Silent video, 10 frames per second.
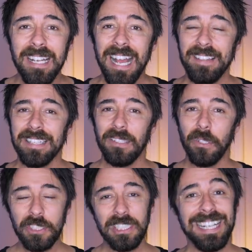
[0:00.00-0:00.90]
and then
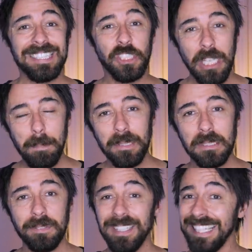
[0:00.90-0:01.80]
look to their
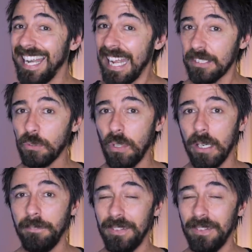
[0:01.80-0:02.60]
shepherds for the next rock,